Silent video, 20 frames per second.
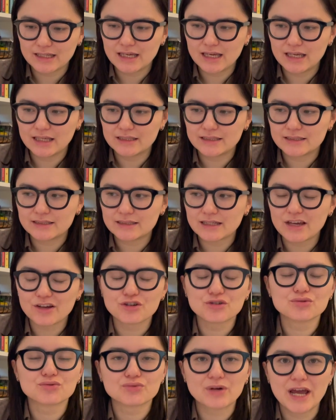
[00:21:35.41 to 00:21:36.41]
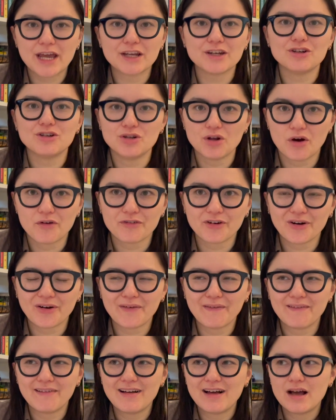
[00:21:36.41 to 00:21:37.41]
It's a great
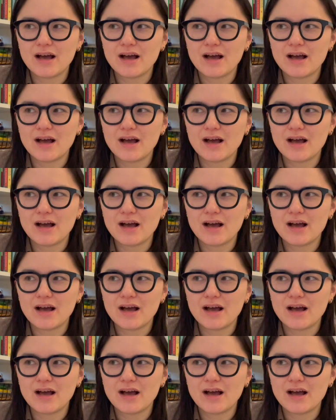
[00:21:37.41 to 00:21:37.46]
novel.